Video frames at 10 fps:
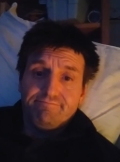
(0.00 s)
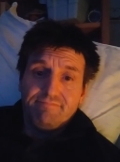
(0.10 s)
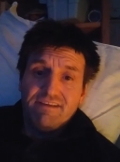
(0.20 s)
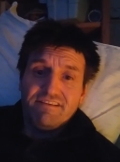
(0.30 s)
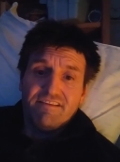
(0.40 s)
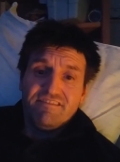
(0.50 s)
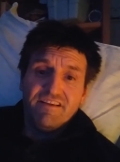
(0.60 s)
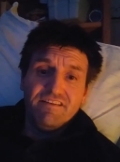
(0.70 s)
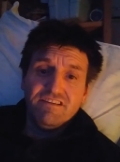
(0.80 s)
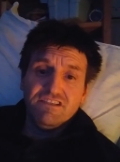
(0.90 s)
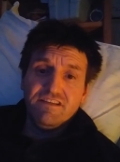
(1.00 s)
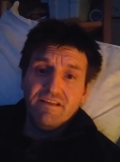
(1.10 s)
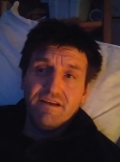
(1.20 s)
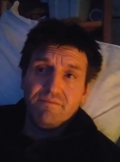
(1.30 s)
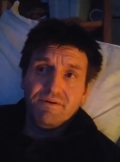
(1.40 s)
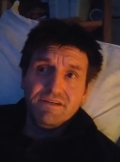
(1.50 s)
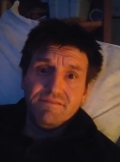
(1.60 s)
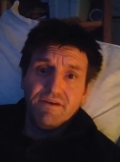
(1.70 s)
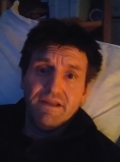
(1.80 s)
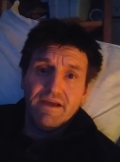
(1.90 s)
Basically stealing, just stealing or printing
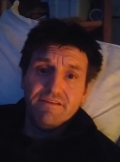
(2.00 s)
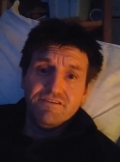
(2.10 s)
money out